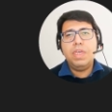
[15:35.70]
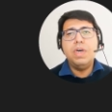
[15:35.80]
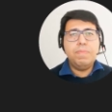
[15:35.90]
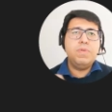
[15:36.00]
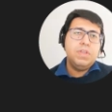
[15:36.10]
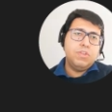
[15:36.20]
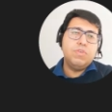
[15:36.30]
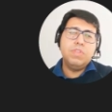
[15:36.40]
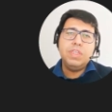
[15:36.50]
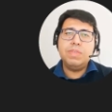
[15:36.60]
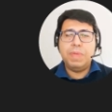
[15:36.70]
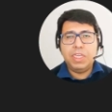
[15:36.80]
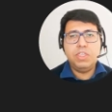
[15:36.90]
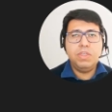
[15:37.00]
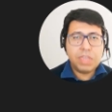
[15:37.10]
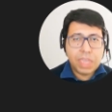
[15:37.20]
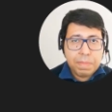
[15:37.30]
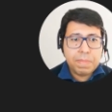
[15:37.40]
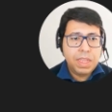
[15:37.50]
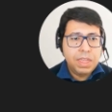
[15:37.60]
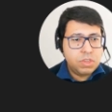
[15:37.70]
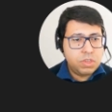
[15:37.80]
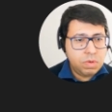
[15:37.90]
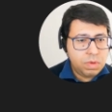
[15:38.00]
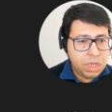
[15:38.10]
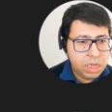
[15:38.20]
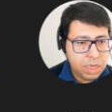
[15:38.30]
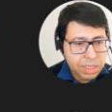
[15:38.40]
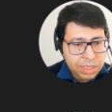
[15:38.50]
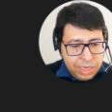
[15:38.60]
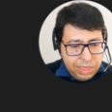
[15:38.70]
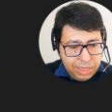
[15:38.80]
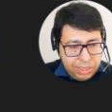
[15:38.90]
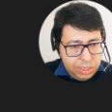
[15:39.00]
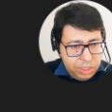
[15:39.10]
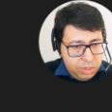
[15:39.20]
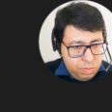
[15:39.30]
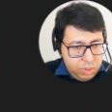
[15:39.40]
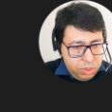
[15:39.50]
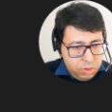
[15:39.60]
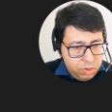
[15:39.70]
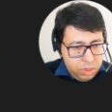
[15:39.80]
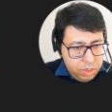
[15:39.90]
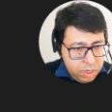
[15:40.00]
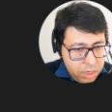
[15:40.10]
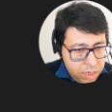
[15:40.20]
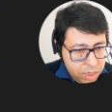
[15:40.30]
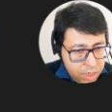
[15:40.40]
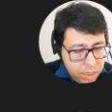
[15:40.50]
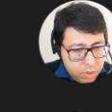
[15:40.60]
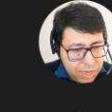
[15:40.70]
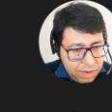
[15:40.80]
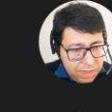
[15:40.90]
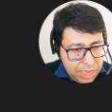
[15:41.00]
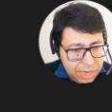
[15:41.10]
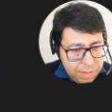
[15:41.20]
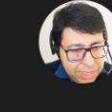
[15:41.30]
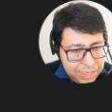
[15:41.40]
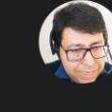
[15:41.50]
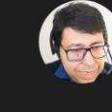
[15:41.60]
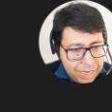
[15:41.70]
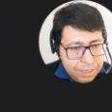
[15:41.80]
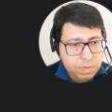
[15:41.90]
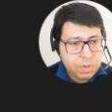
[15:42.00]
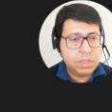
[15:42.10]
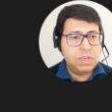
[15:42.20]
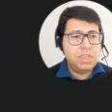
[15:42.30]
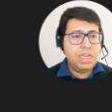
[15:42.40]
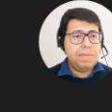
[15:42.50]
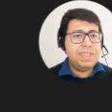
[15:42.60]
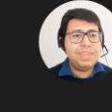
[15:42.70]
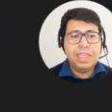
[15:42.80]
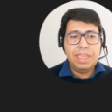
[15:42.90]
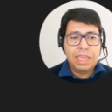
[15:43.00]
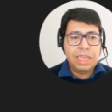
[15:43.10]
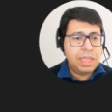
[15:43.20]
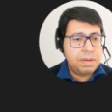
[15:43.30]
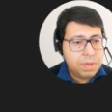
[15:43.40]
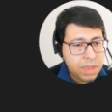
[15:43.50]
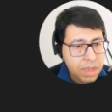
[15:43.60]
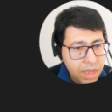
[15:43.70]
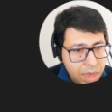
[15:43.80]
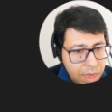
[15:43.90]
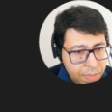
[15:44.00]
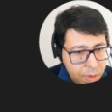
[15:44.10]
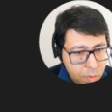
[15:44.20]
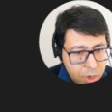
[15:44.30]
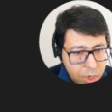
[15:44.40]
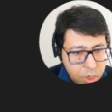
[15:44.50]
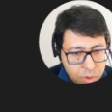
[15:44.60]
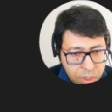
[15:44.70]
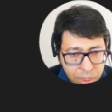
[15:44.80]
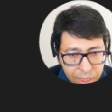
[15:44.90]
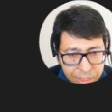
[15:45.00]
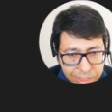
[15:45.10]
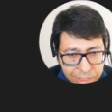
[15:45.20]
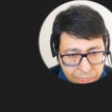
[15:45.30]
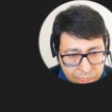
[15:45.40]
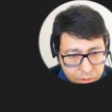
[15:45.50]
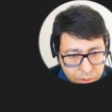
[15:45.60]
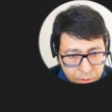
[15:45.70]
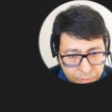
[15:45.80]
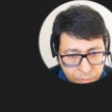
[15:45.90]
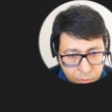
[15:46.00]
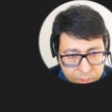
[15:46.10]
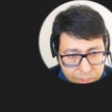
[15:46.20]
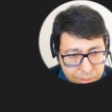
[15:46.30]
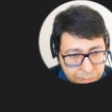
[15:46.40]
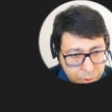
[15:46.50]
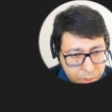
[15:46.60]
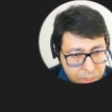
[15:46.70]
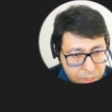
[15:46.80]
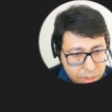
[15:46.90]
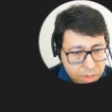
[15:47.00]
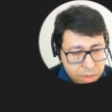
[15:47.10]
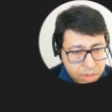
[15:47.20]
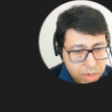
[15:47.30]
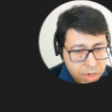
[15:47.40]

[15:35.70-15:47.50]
up to this page, okay? So uh, in this case, let's just return. So we have the elements, let's return the elements, and I think we're good. Let's take a look of what's the point here.